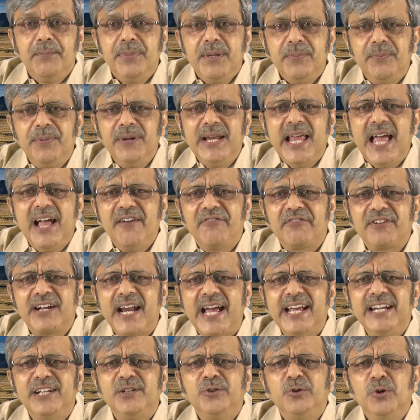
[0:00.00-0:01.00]
People have
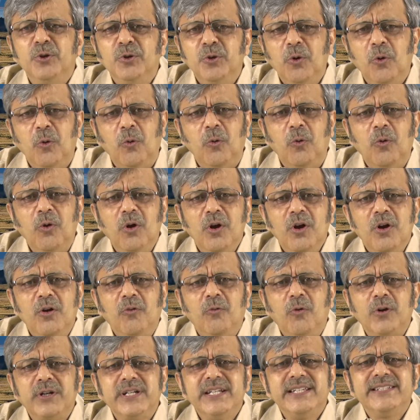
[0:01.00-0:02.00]
right to know
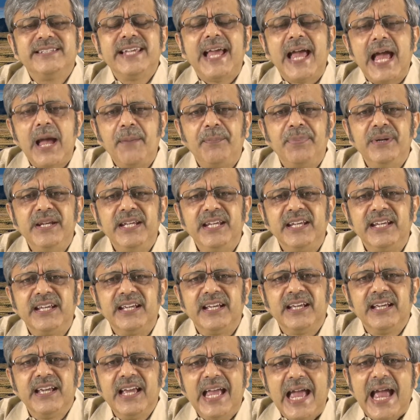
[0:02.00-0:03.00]
what is
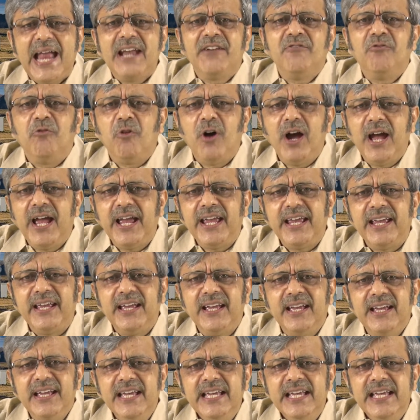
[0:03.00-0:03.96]
happening and why.